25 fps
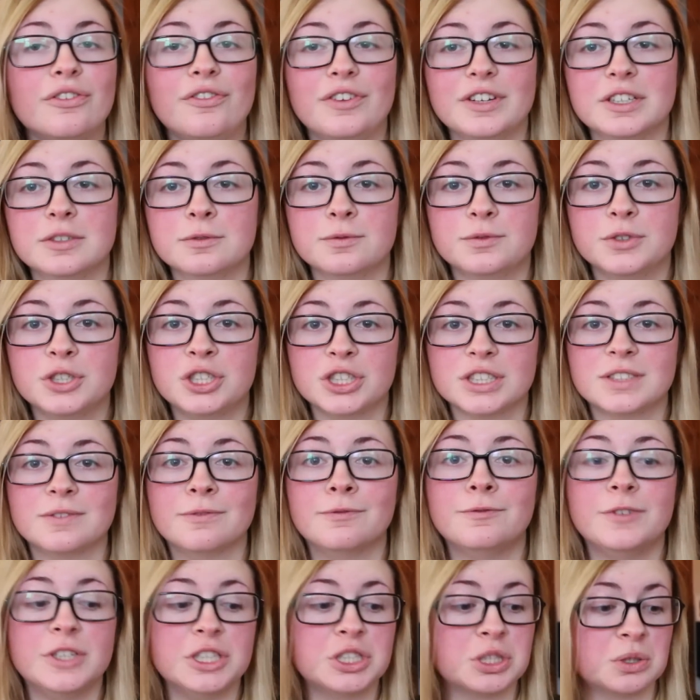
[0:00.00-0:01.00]
film for just
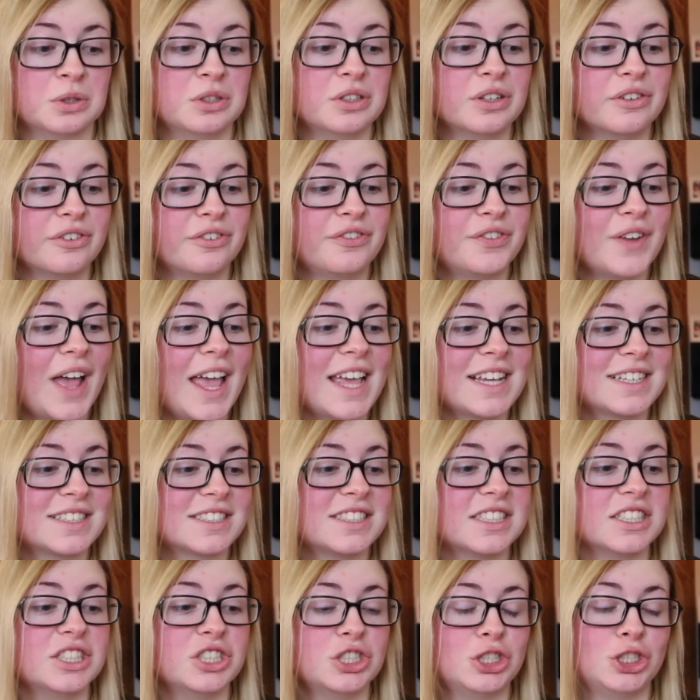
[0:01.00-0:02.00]
visual
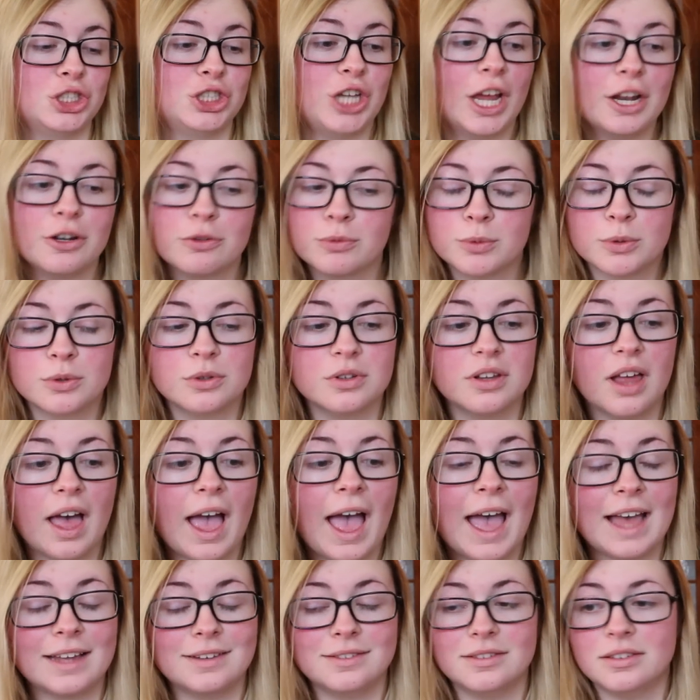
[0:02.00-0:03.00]
effects in
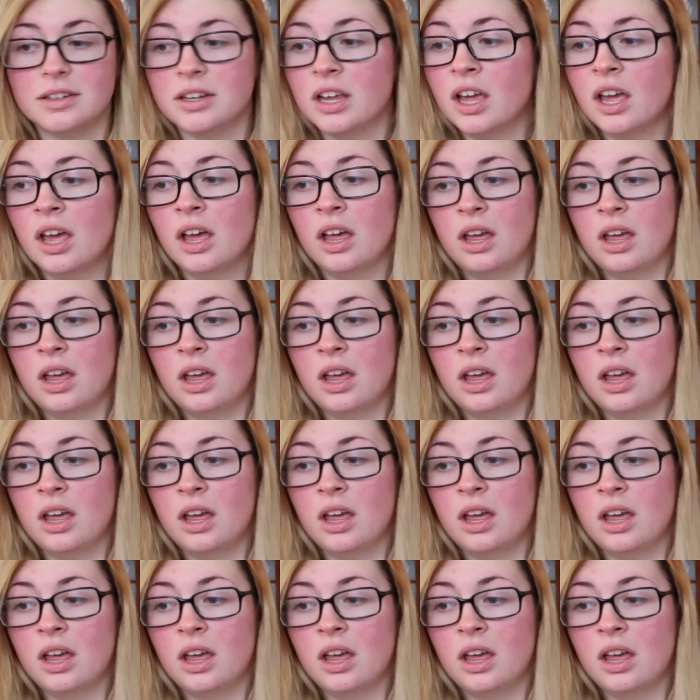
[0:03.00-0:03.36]
general and